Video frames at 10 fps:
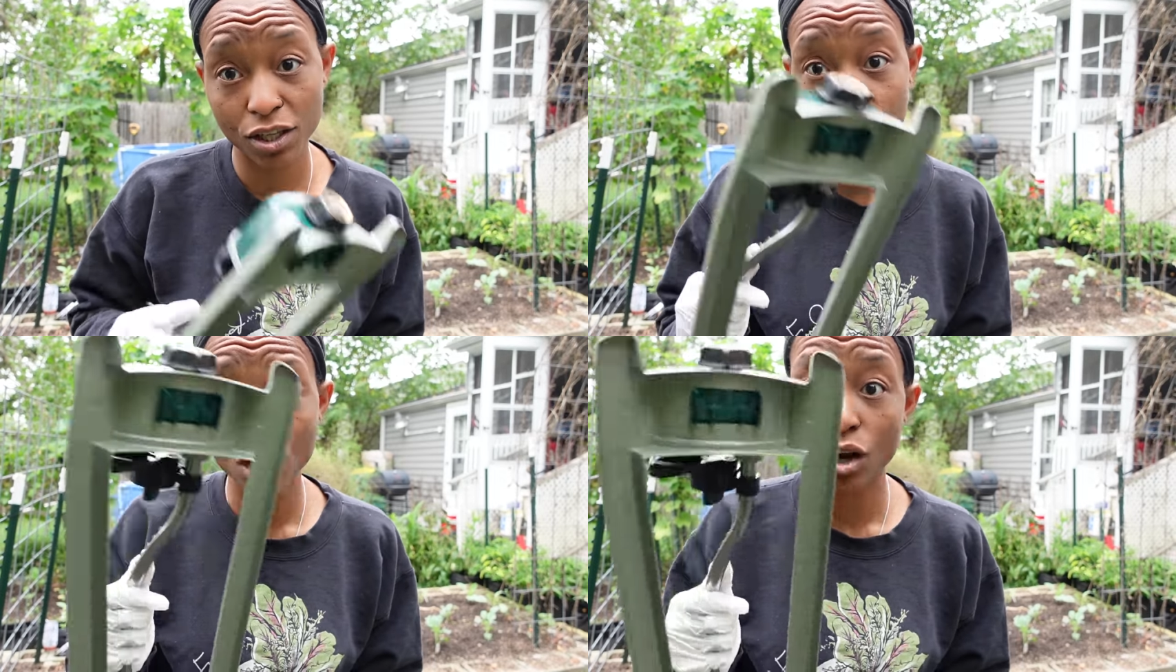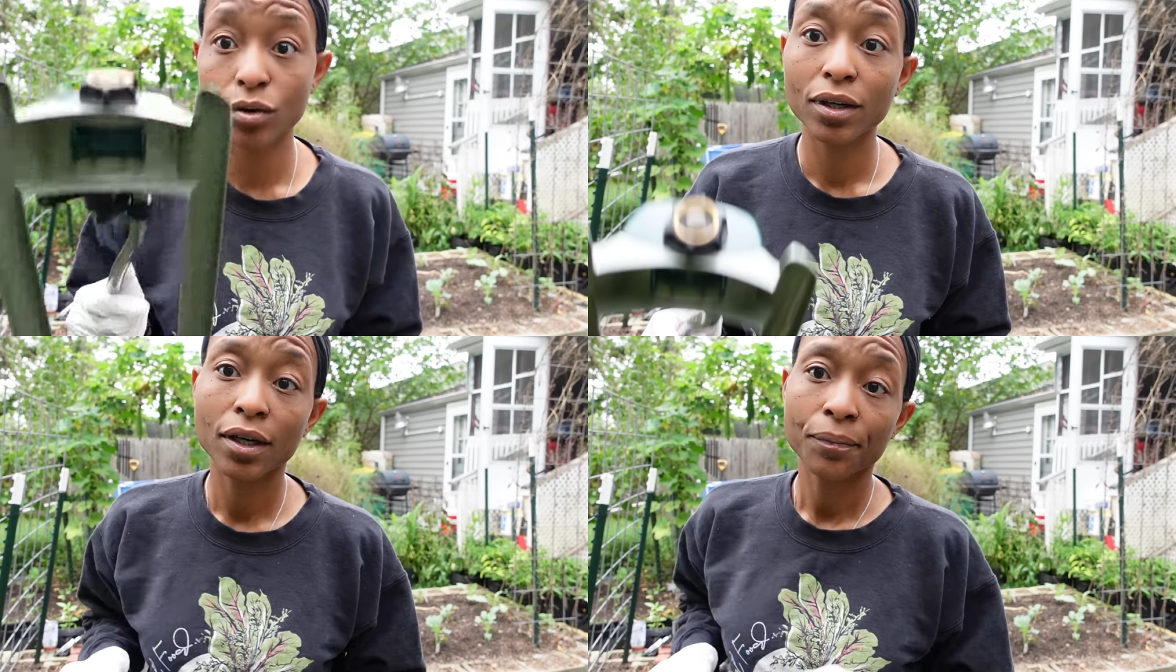So
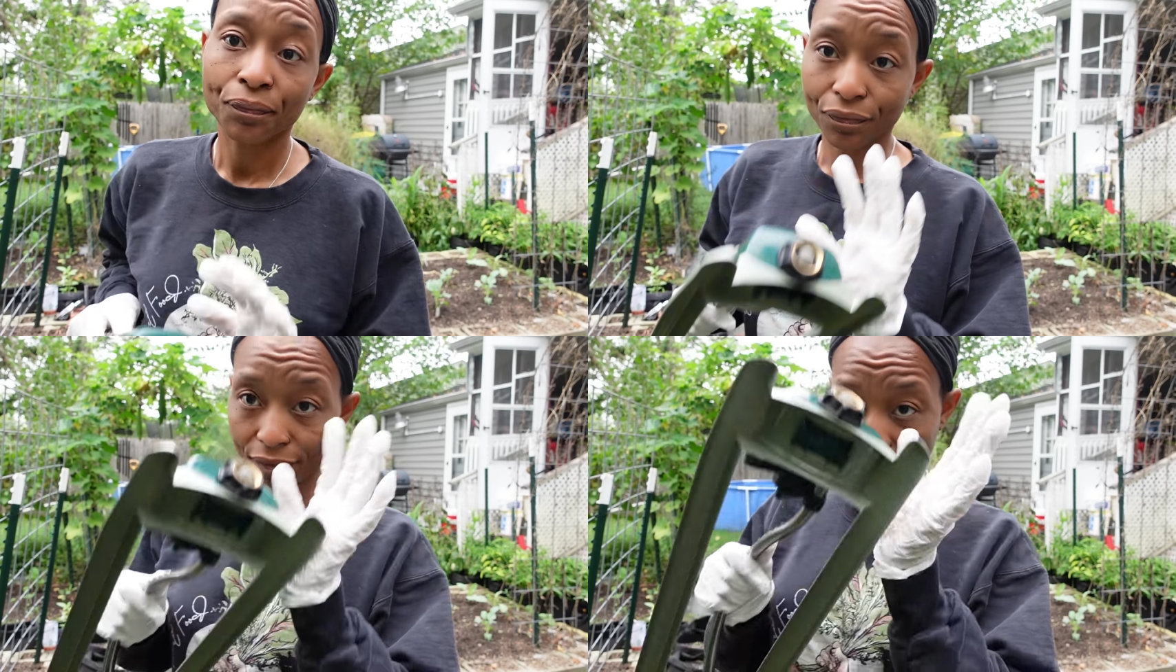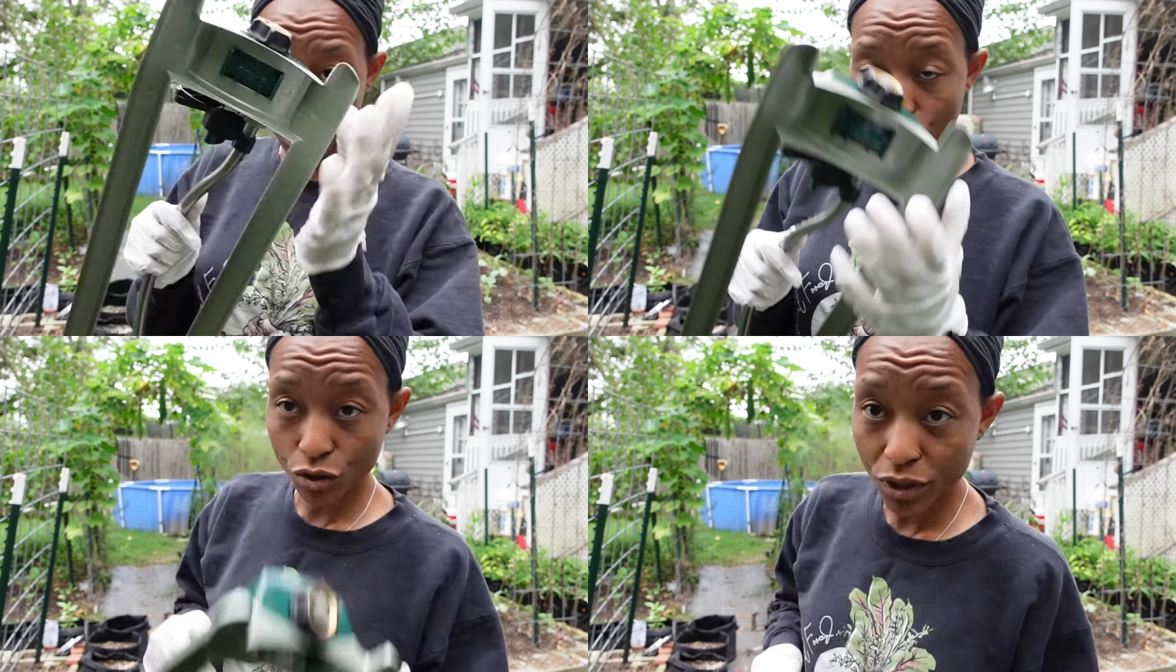
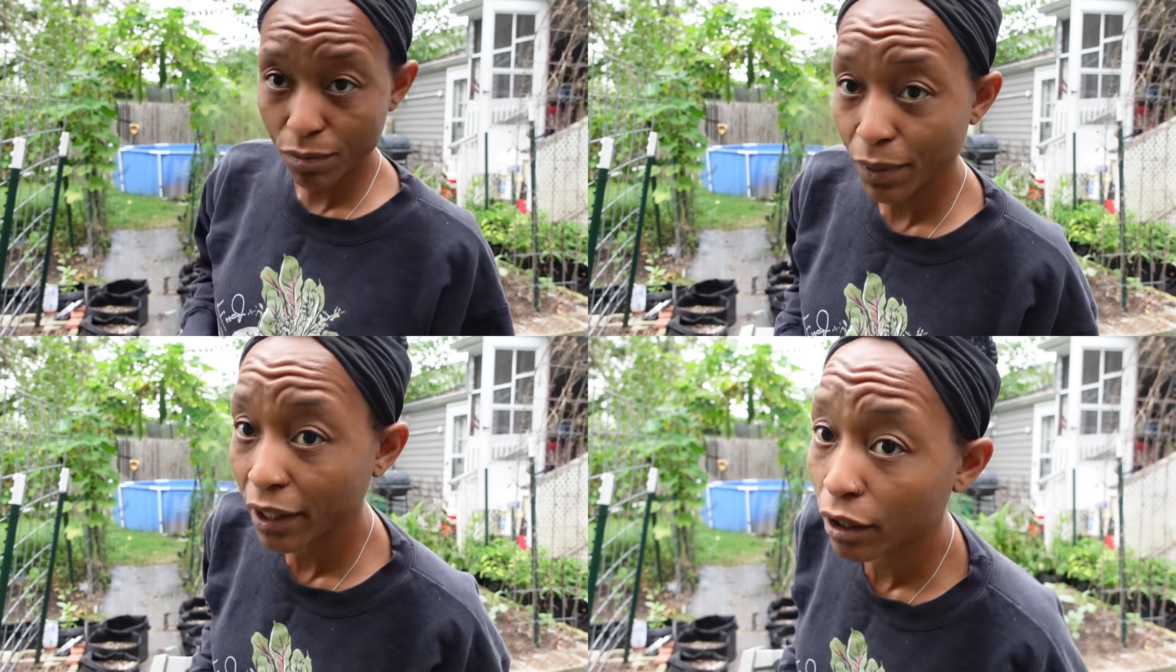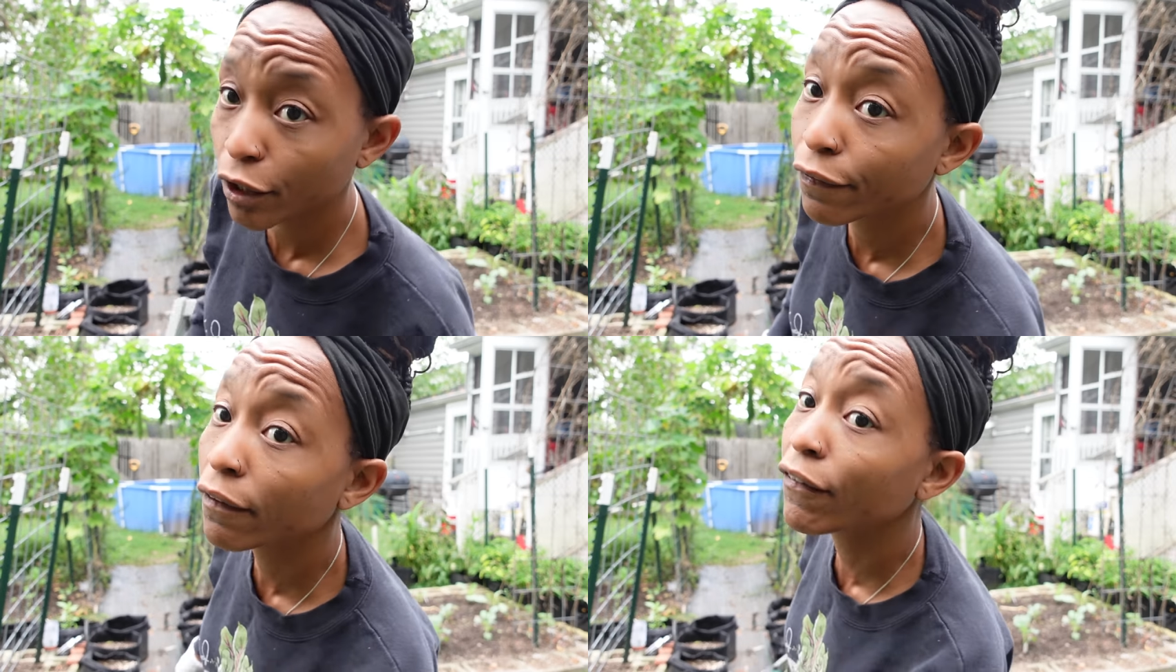get you a
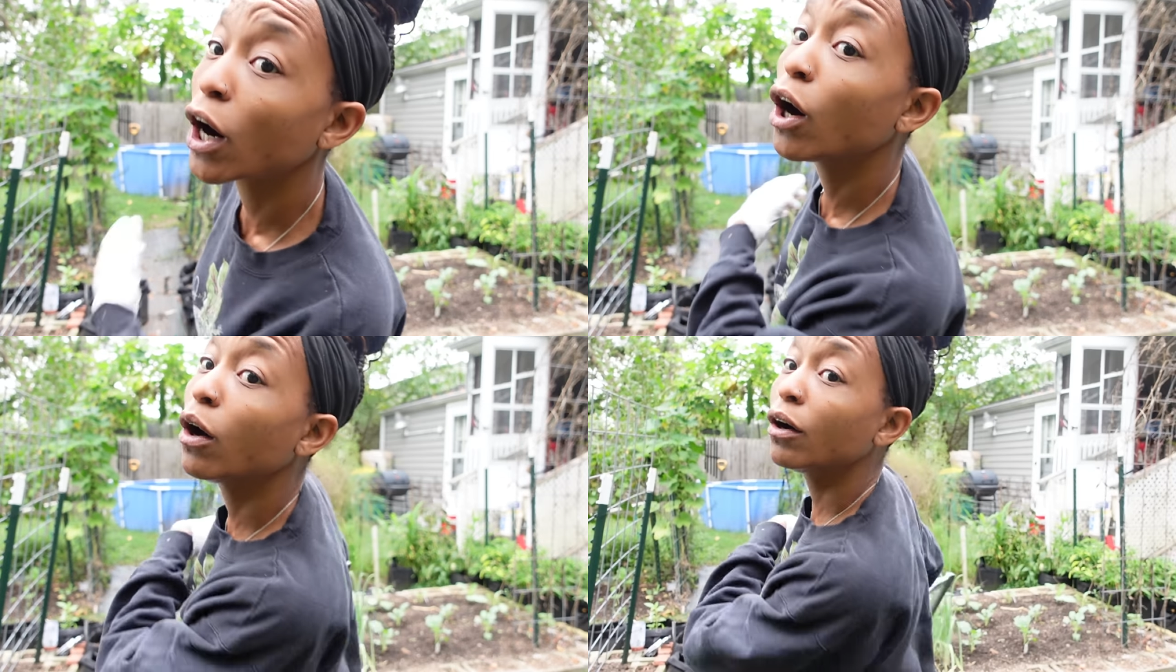sprinkler for fall.